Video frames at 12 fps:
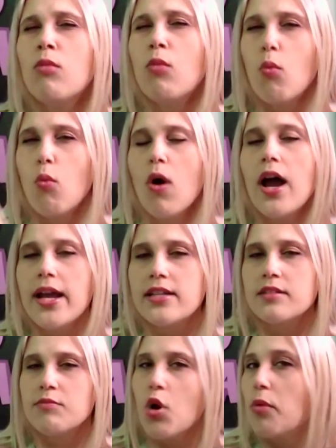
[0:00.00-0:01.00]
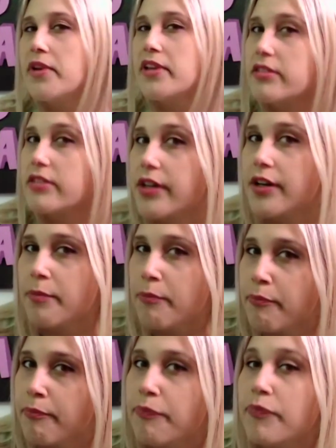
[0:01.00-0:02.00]
Why is Mobius here?
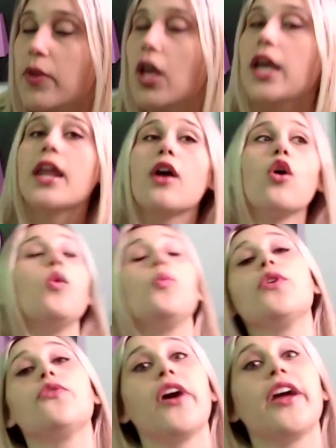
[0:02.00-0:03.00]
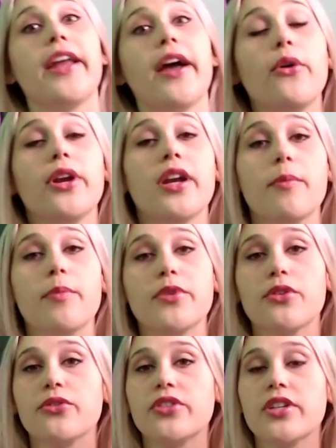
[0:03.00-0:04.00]
And I hope we find out in
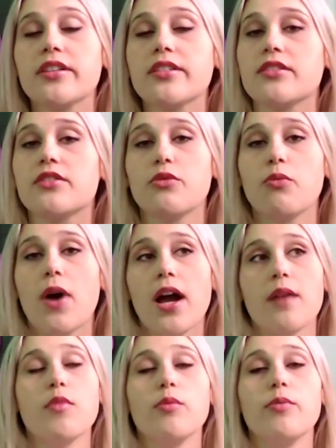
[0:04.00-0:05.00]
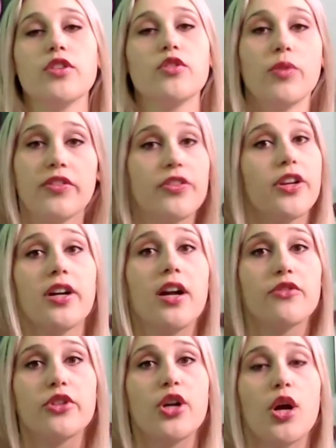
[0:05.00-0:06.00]
episode 6 as to why Mobius went there
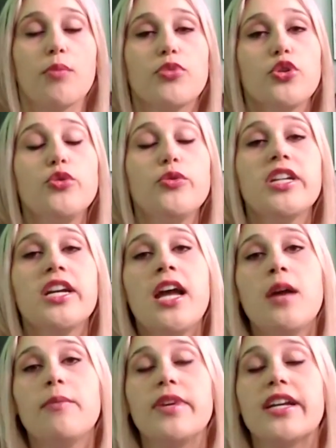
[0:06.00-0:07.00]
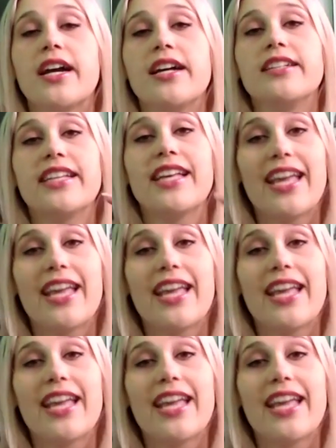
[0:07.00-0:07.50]
after he got pruned, because